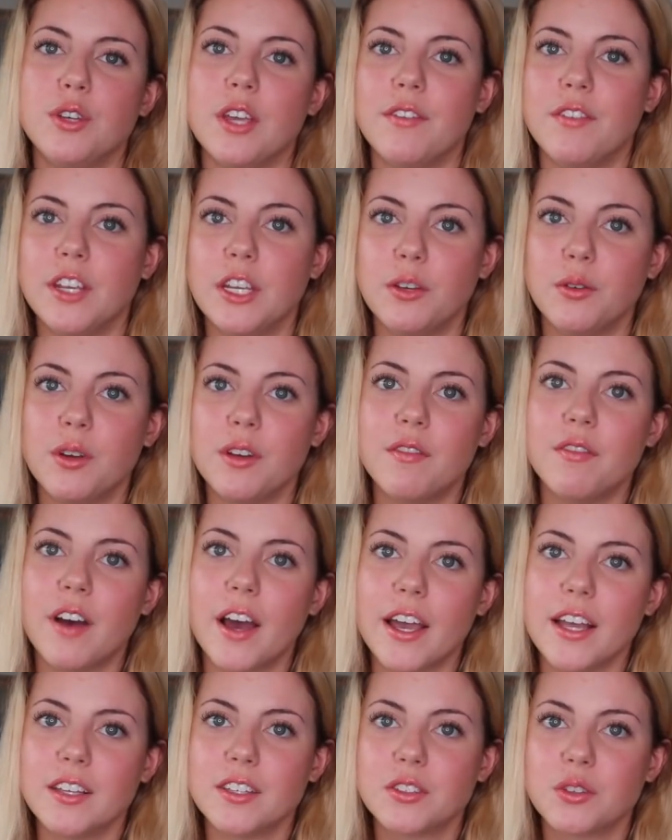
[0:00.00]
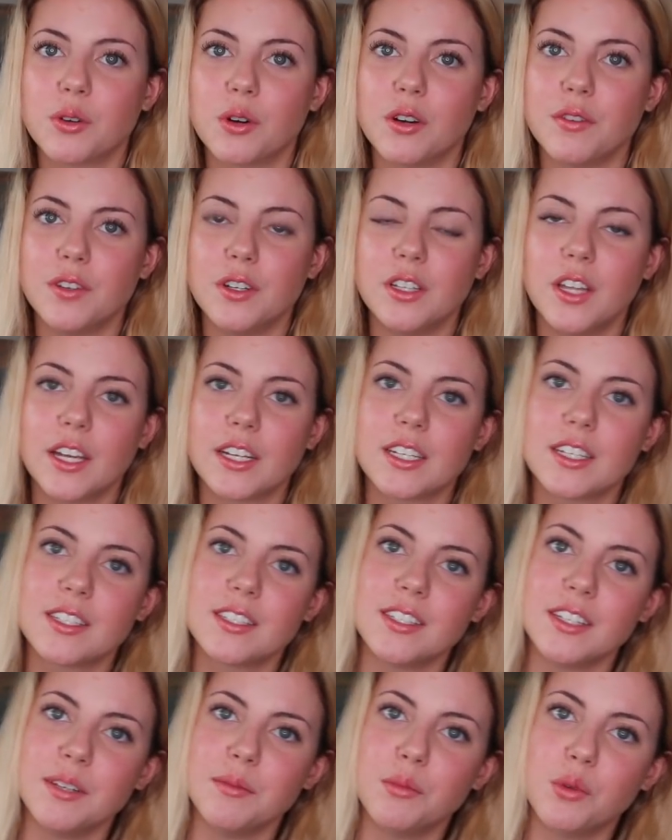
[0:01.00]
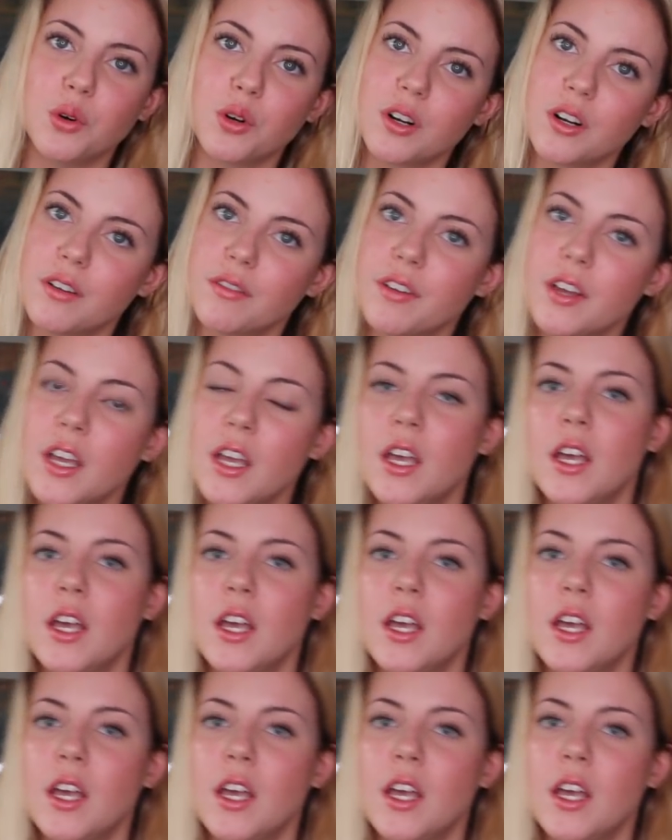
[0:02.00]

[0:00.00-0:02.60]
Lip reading: giving you advice, or if you'd like to see more of